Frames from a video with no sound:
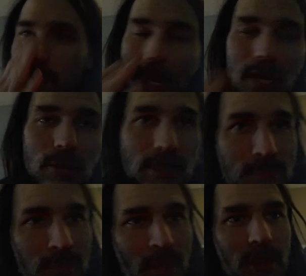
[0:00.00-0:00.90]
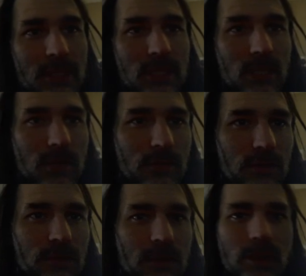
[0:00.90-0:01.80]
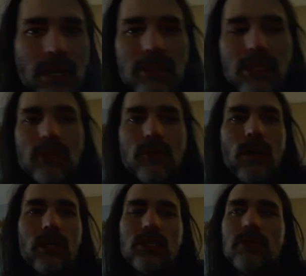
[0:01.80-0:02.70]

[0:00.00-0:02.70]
anyway, that's going to be it for this video, guys. Thanks for watching.